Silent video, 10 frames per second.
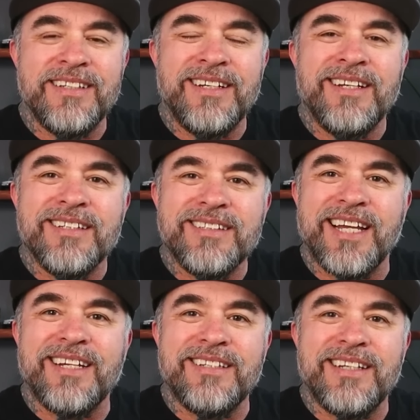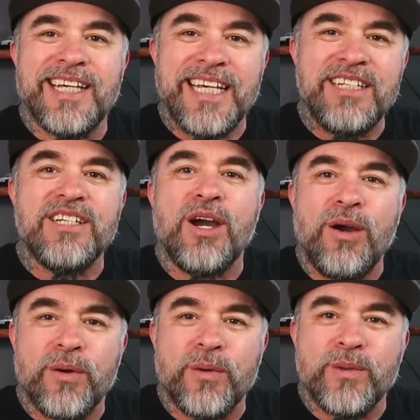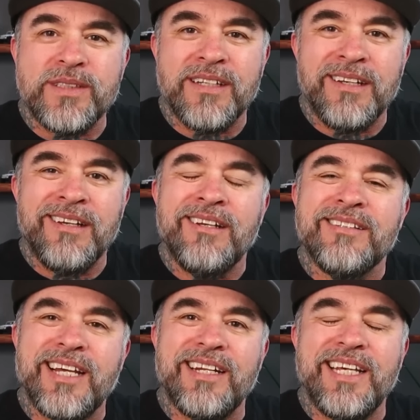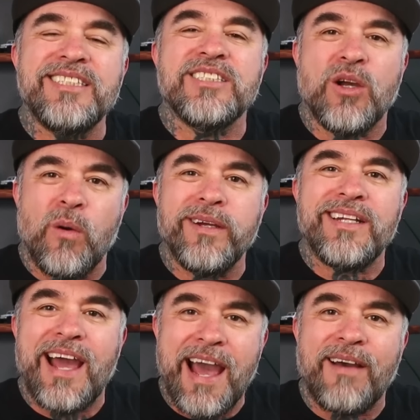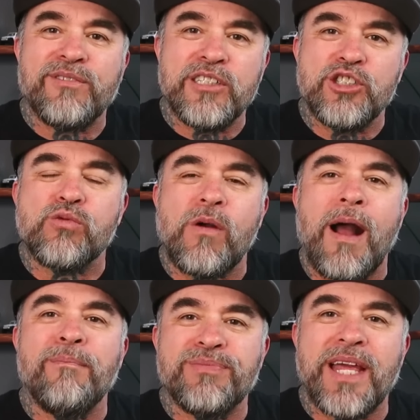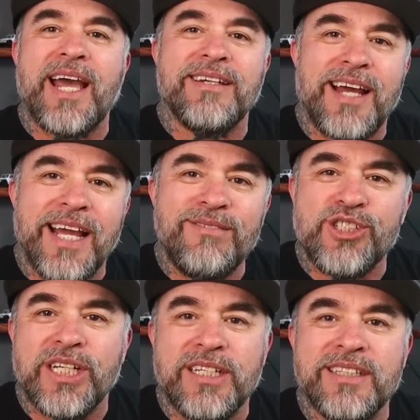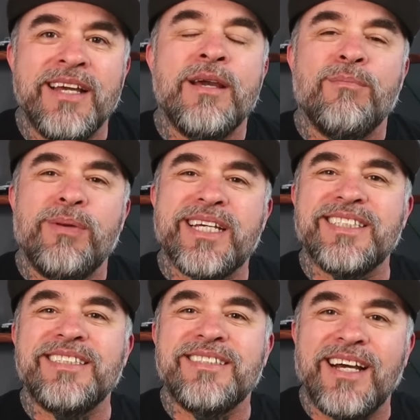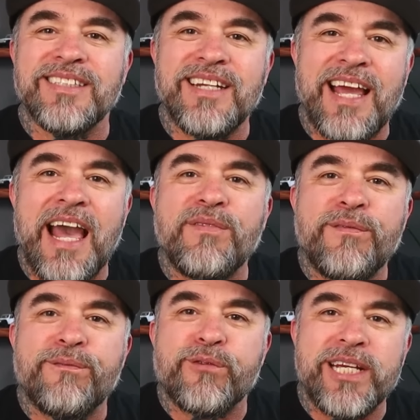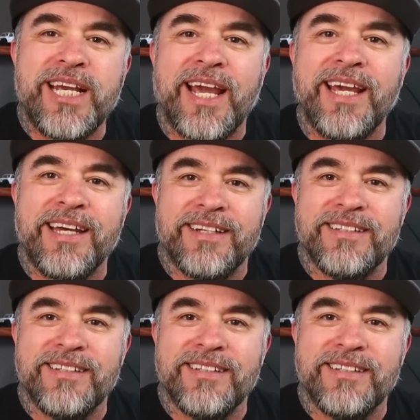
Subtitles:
then he knows that he's going to have to drop that knife sheath because he doesn't have a free hand.